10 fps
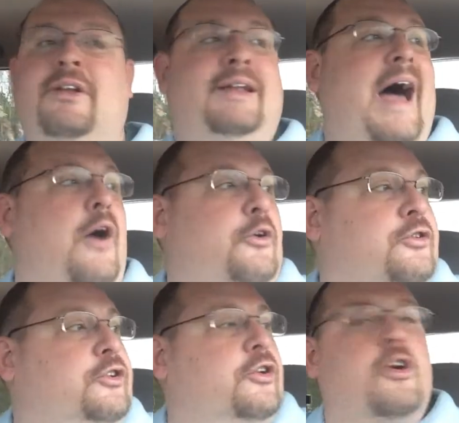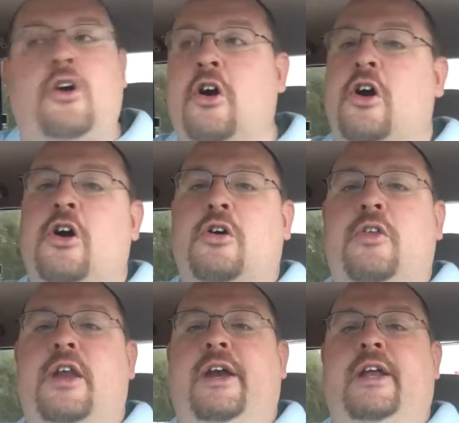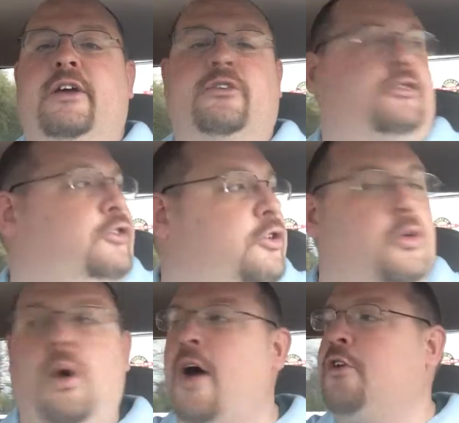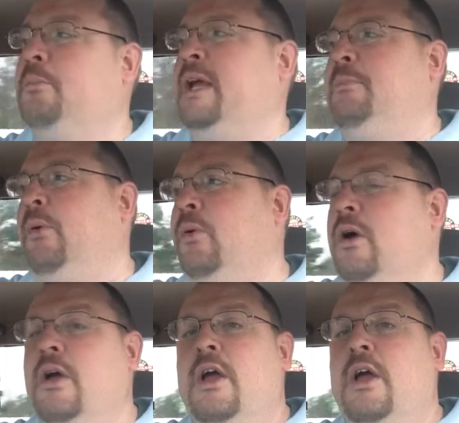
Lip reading: louder to her than it is to other people,